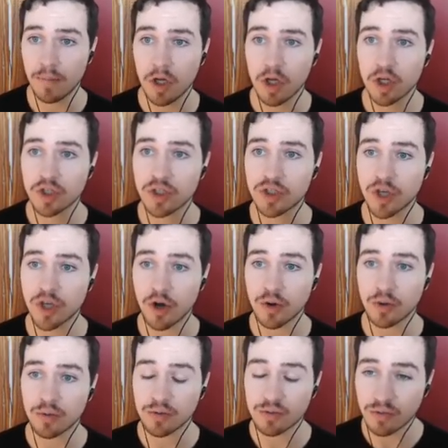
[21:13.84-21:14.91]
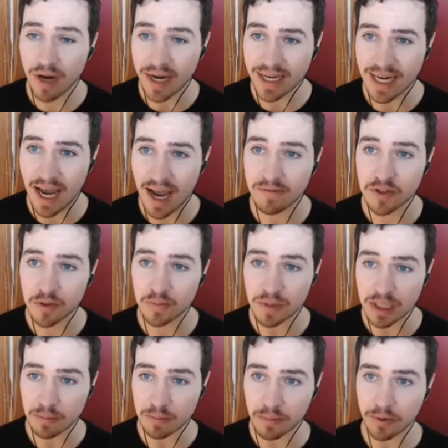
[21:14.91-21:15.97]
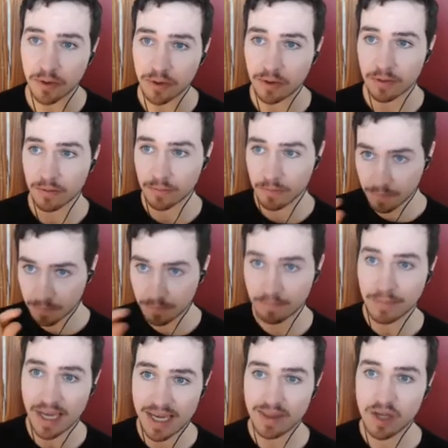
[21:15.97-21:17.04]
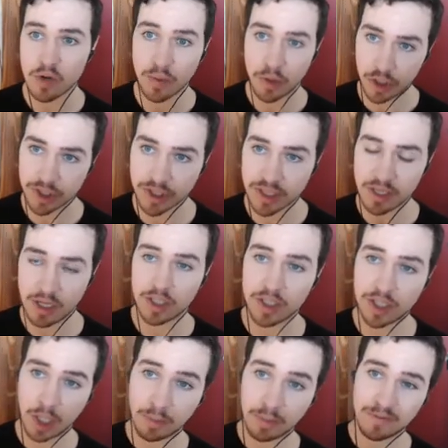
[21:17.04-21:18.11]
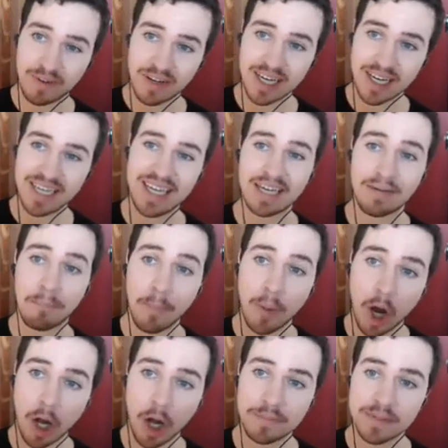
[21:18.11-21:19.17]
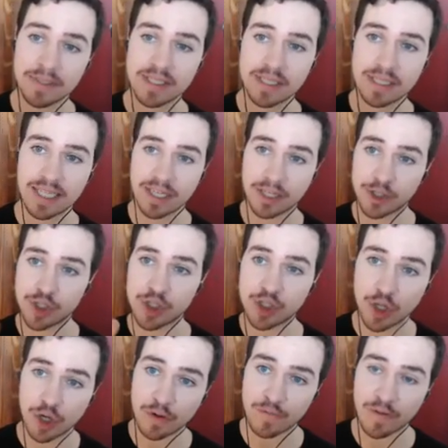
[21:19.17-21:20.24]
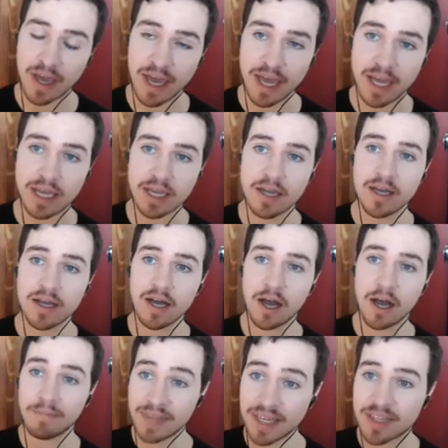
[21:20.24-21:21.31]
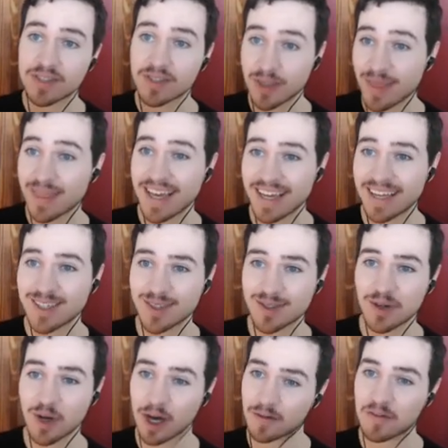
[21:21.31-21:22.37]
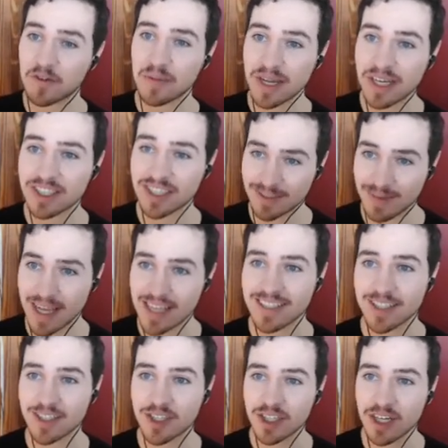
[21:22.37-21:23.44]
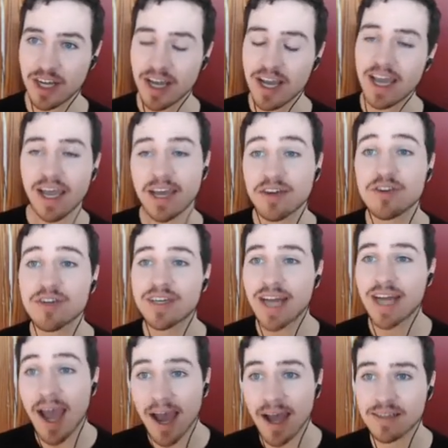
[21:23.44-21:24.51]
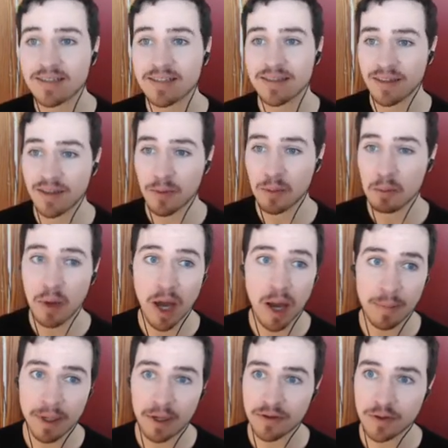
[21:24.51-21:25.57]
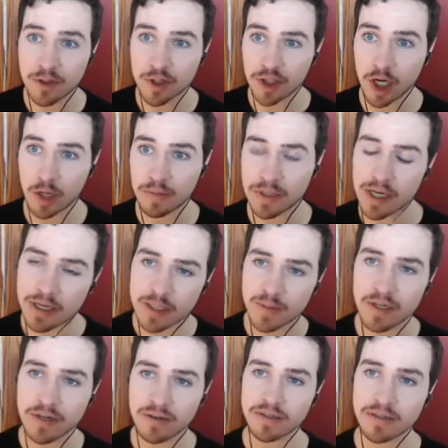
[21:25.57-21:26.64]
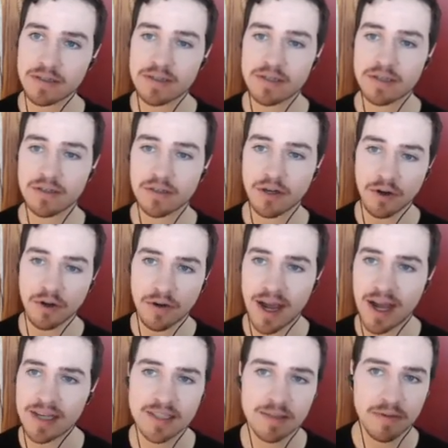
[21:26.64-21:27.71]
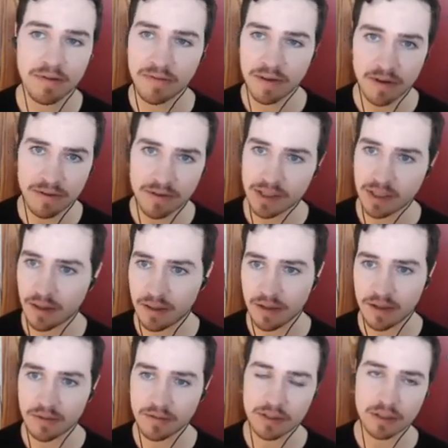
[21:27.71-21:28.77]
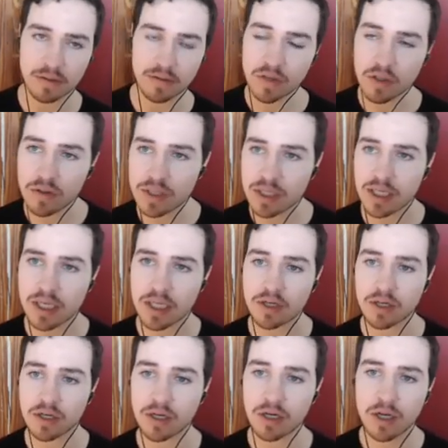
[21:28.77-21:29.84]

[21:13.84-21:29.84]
So right after people make their purchase on Shopify, it pops like a survey next to the thank you confirmation message. And you can ask them about their shopping experience. Ask them if there was anything that was confusing or